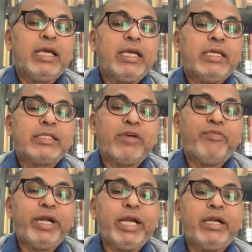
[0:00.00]
is
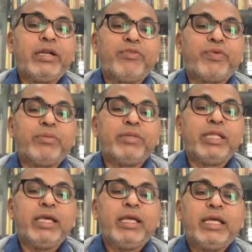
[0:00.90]
evident from
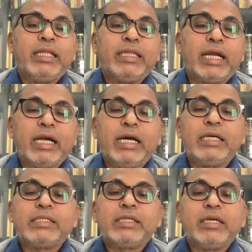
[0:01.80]
the
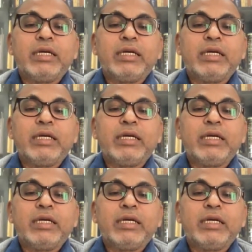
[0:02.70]
dargahs,